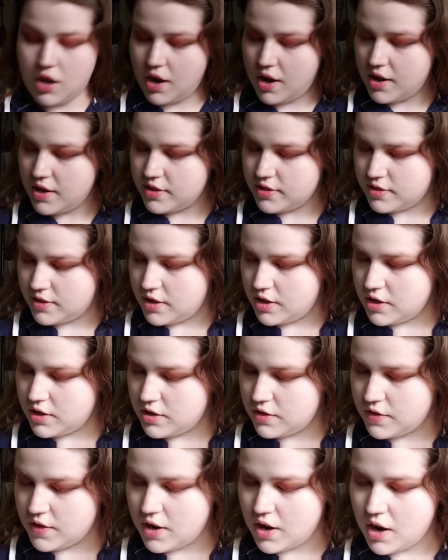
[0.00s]
I
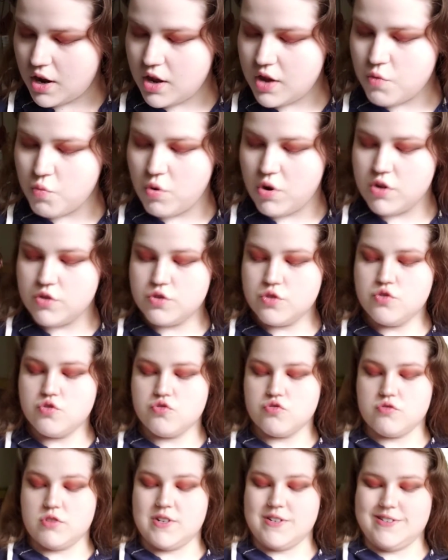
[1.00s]
think that I want to
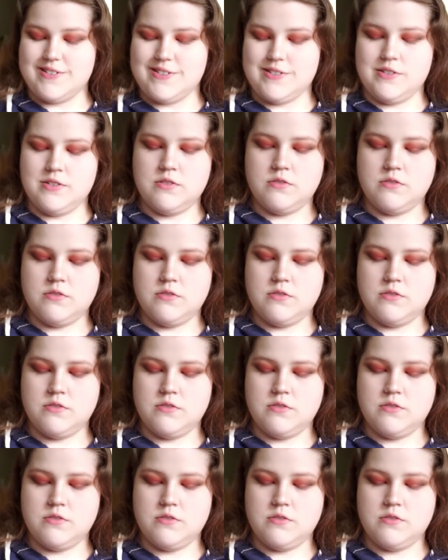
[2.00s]
try